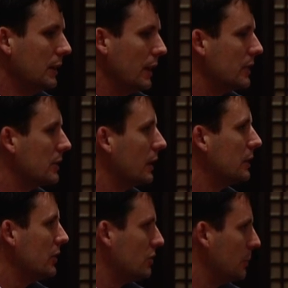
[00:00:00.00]
is uh,
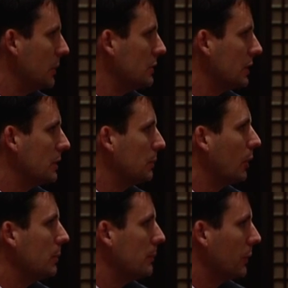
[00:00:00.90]
distributed
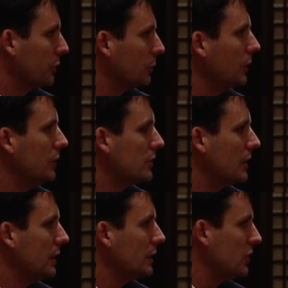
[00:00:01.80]
deployment models. What are you
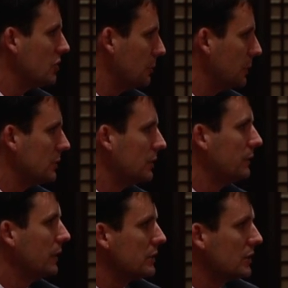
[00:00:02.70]
seeing, distributed
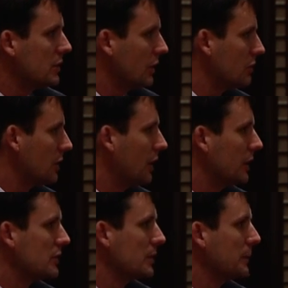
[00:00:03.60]
versus centralized?